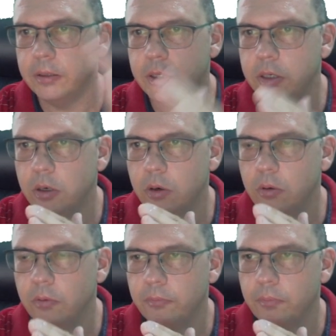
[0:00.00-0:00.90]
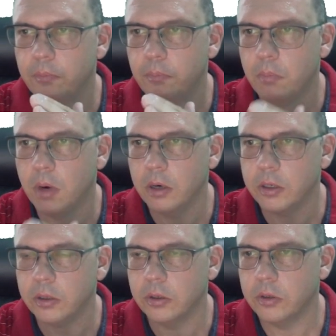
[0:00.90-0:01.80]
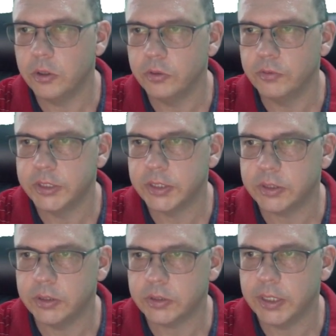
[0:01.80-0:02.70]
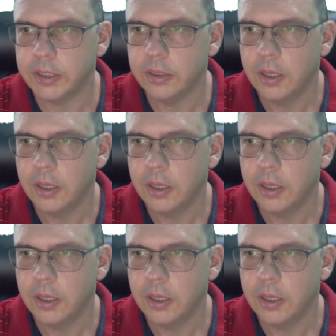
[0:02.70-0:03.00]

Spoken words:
you know, mark your resistance, okay?